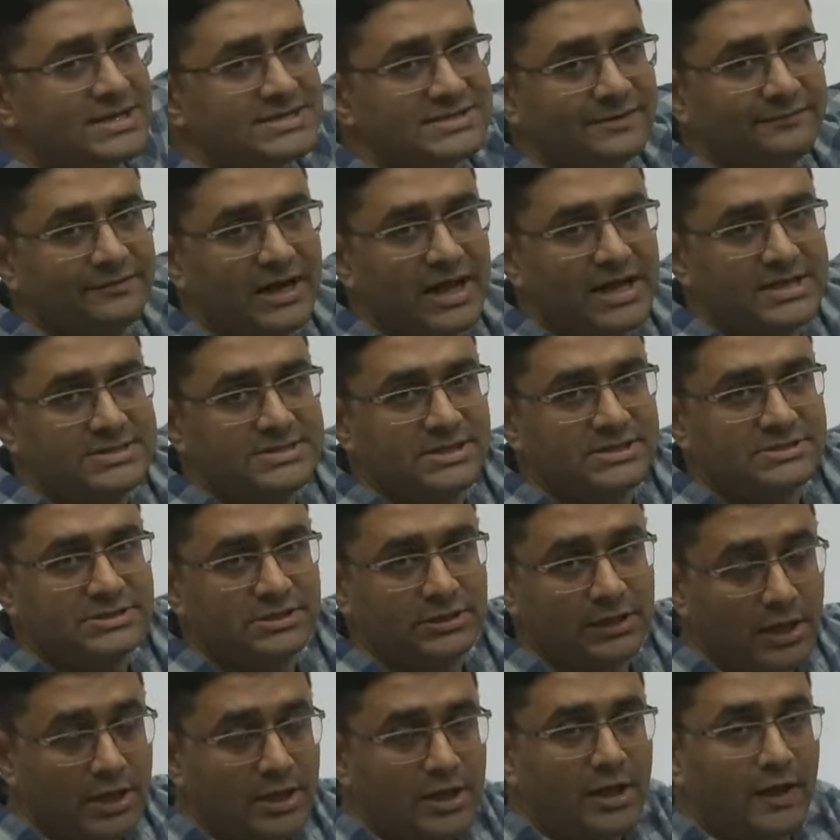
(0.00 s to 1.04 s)
civilization.
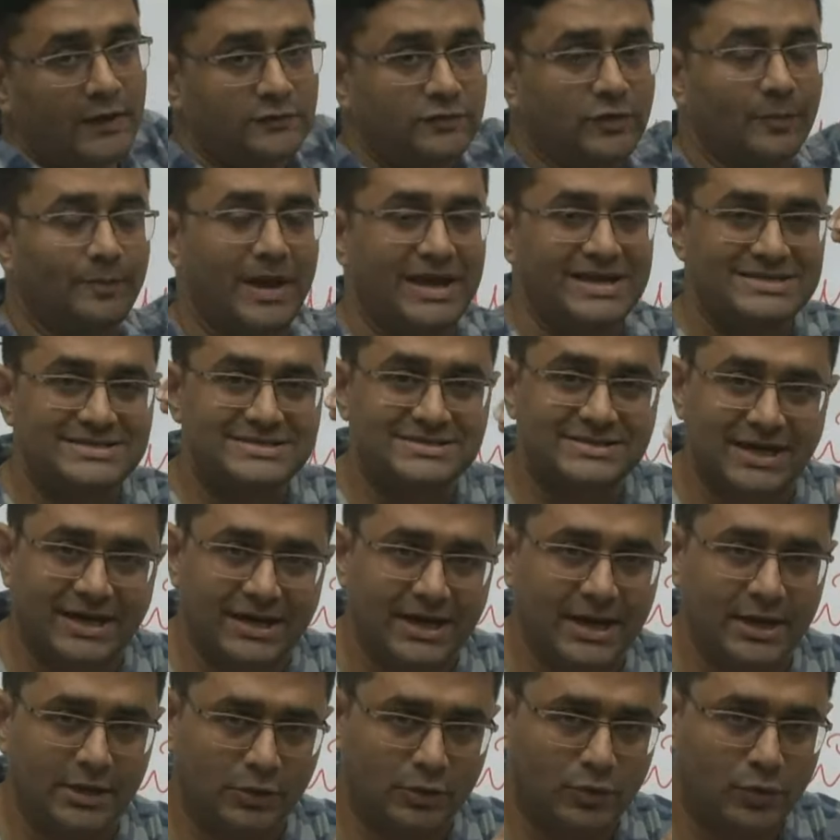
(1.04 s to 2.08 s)
So by
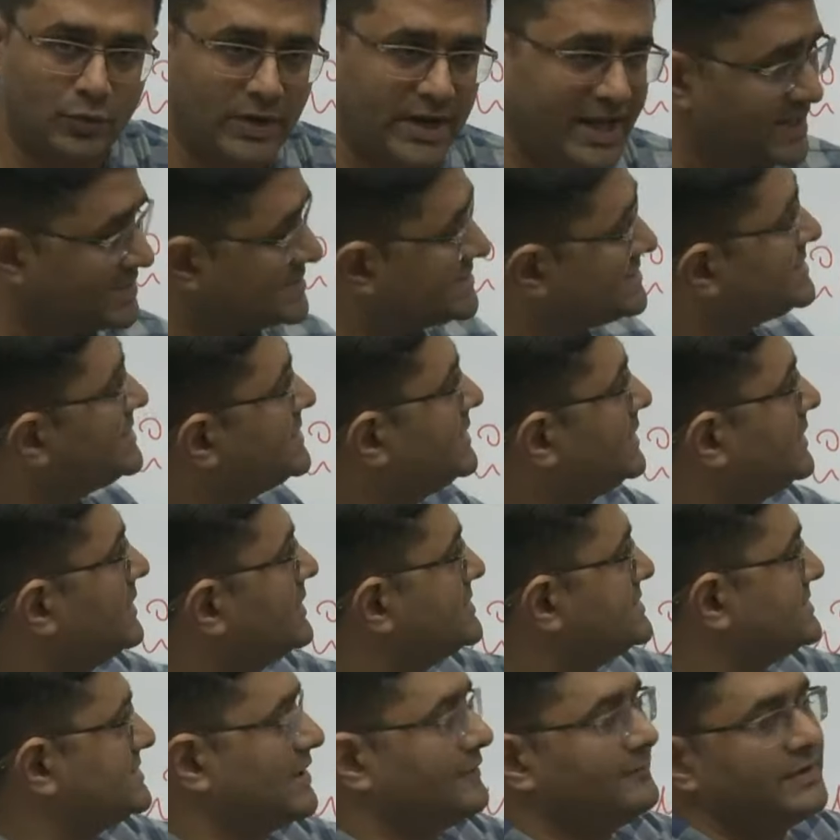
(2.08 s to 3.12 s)
studying today's
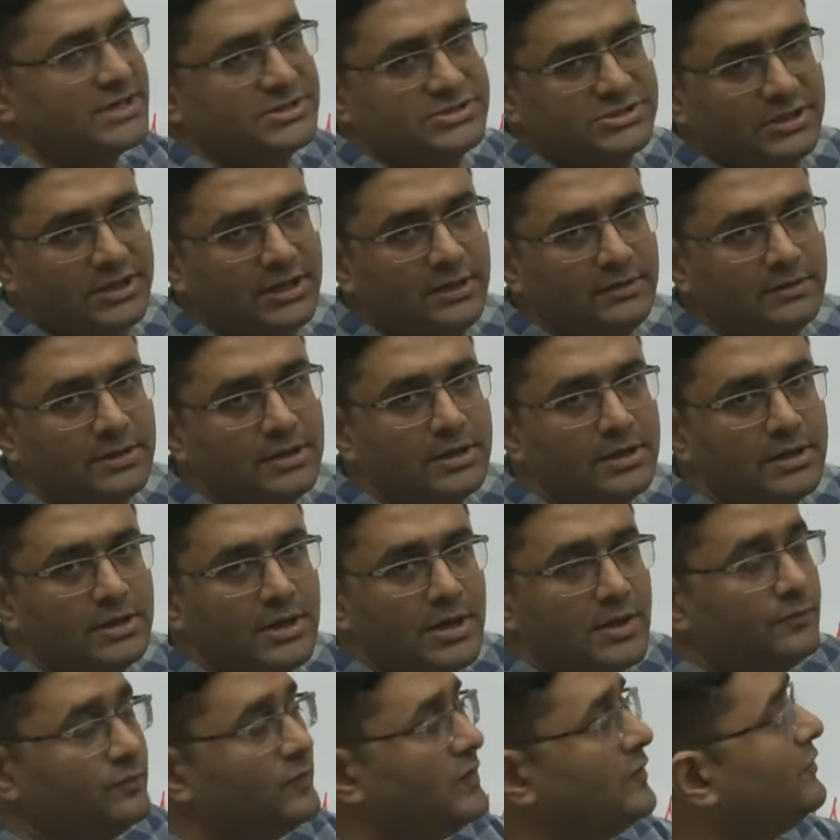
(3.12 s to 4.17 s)
savagery,
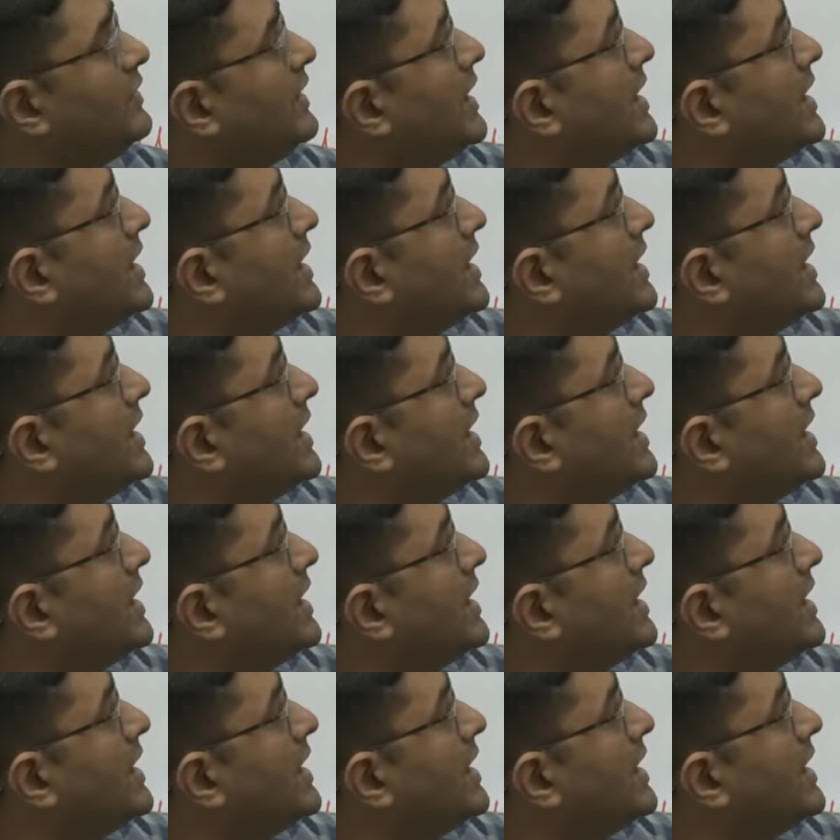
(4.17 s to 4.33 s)
we will